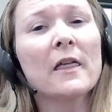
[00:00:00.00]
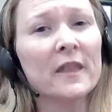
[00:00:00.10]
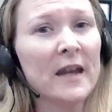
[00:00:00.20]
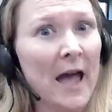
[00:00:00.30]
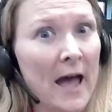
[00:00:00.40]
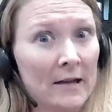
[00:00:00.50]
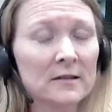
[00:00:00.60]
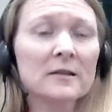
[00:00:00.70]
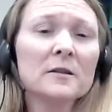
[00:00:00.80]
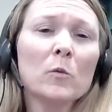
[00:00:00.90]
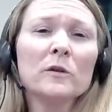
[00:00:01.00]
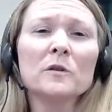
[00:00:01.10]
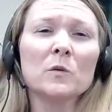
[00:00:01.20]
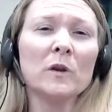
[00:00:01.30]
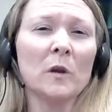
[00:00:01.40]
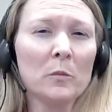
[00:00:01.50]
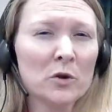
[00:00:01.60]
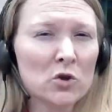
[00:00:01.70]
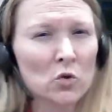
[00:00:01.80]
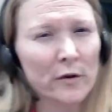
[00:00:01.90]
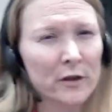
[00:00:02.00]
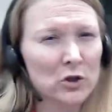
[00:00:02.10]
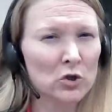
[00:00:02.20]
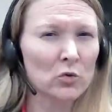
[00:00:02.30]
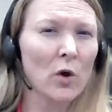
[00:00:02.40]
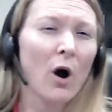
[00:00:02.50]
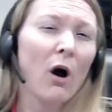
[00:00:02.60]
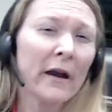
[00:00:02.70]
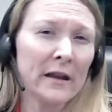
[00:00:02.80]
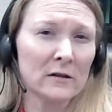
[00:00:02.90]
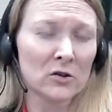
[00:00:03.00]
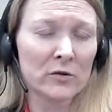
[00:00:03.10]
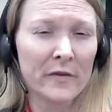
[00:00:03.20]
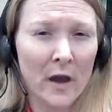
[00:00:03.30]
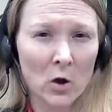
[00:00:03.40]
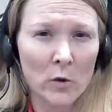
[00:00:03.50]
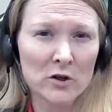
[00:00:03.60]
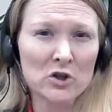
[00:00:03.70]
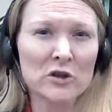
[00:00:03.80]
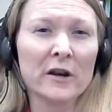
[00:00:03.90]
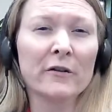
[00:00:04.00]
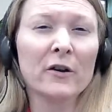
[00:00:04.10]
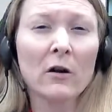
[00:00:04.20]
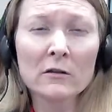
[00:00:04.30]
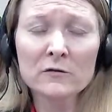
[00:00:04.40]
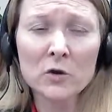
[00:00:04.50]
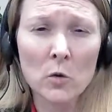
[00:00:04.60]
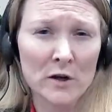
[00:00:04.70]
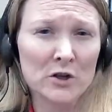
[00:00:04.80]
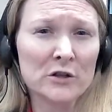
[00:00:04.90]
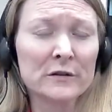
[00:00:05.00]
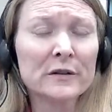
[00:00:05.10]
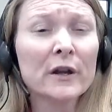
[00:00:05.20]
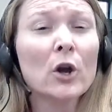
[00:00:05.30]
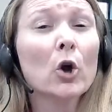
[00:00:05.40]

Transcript: then ask someone so we can be sure that you are answering that questionnaire and all of the questions